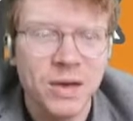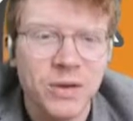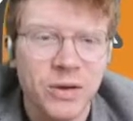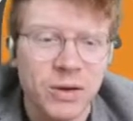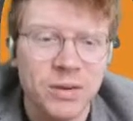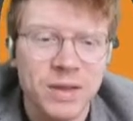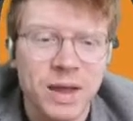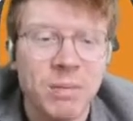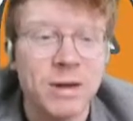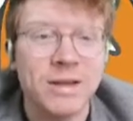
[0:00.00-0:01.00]
So
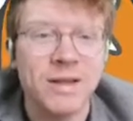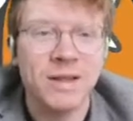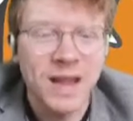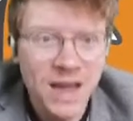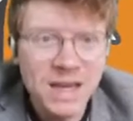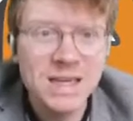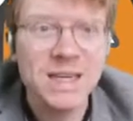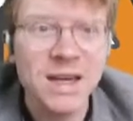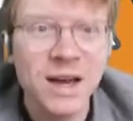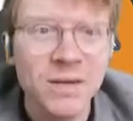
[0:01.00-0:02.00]
that brings us to the
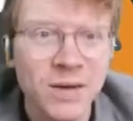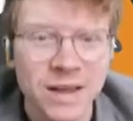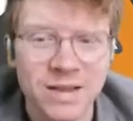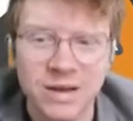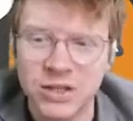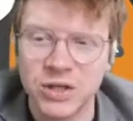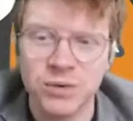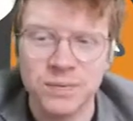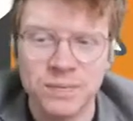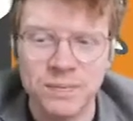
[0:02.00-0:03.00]
end of Lesson
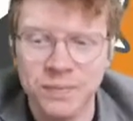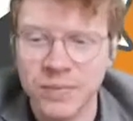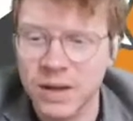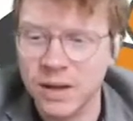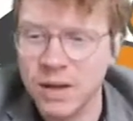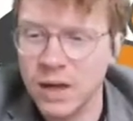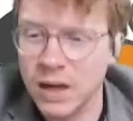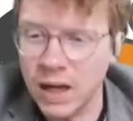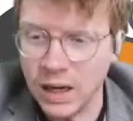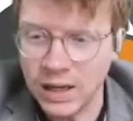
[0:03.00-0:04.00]
2.
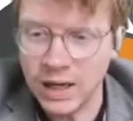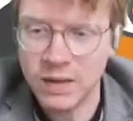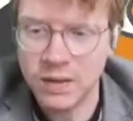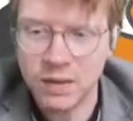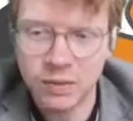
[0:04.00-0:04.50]
Lesson